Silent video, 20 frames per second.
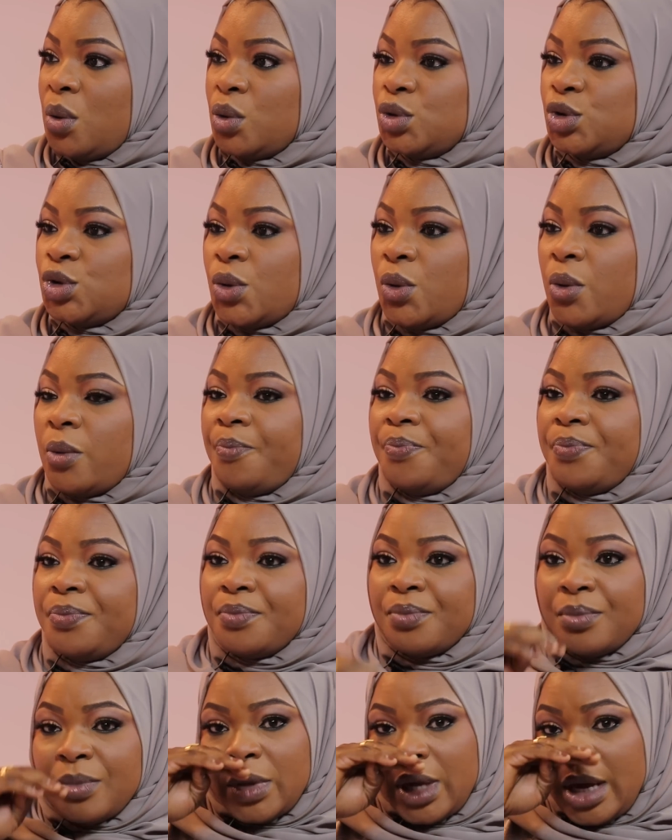So
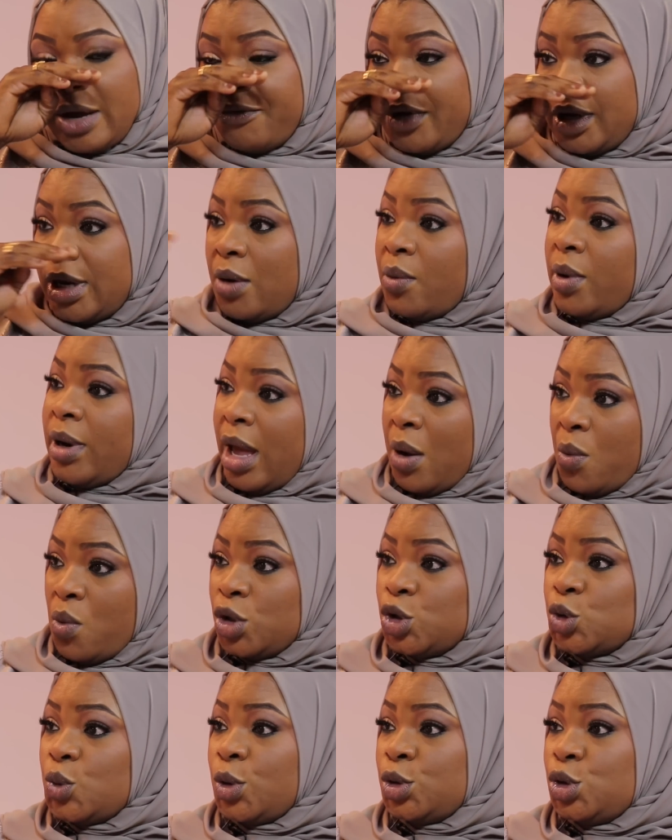every day when I
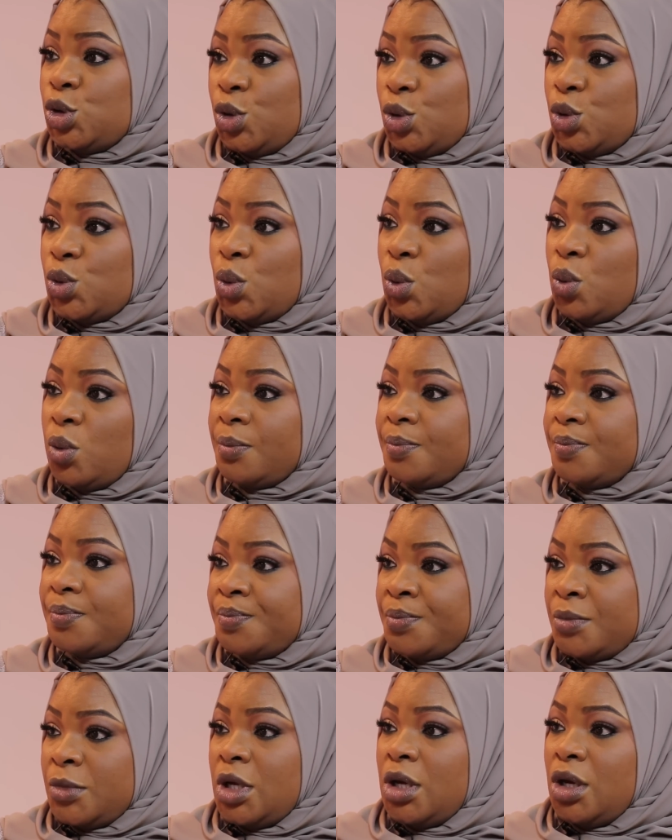watch what you do,
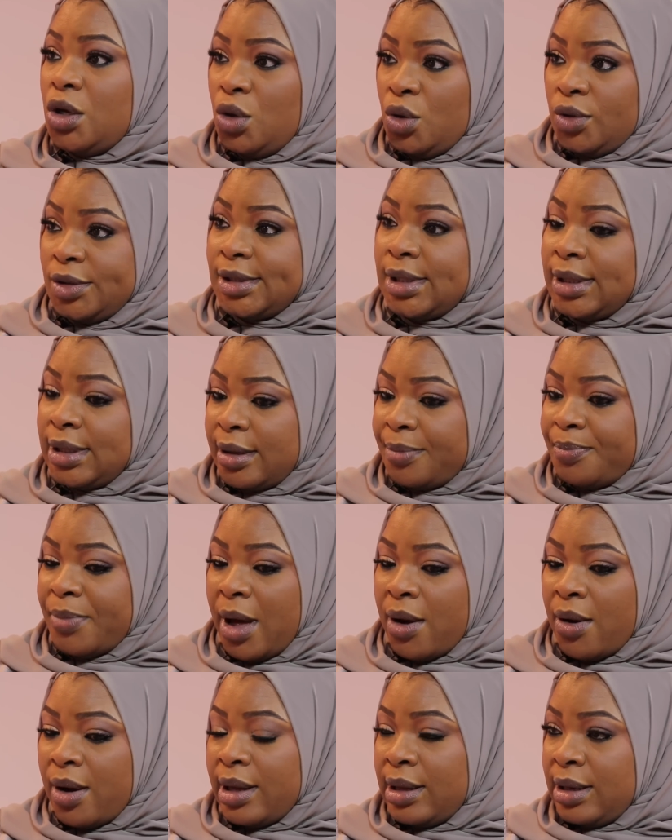using the
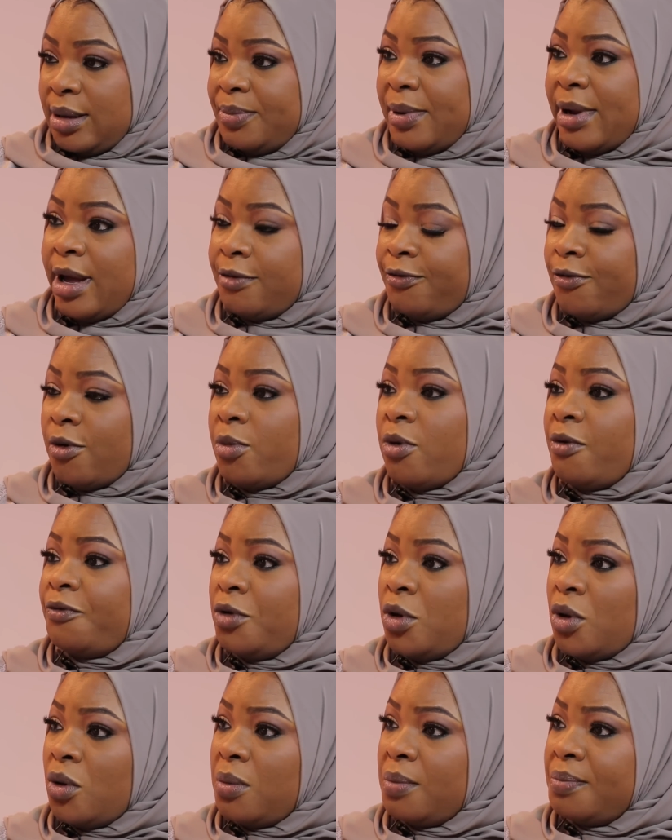power and the platform of
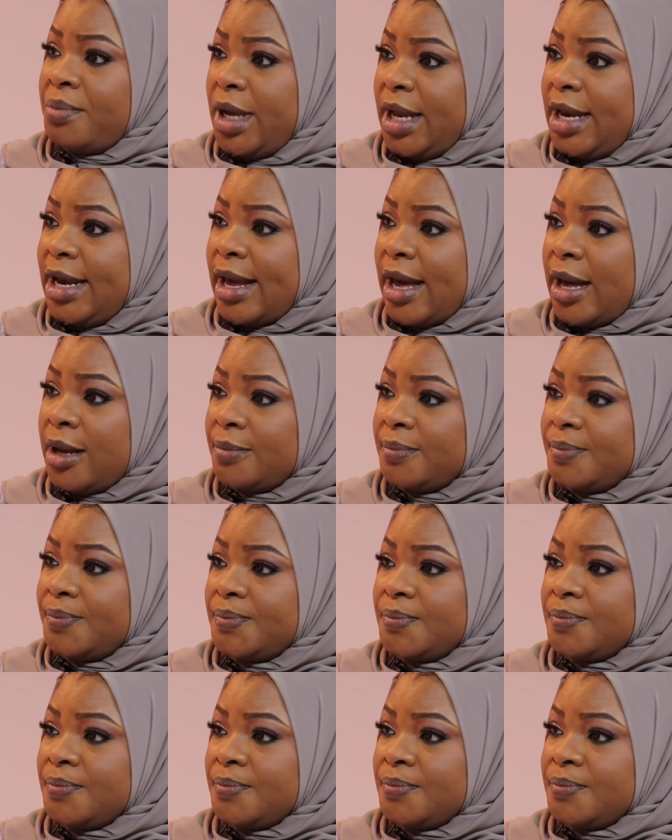your media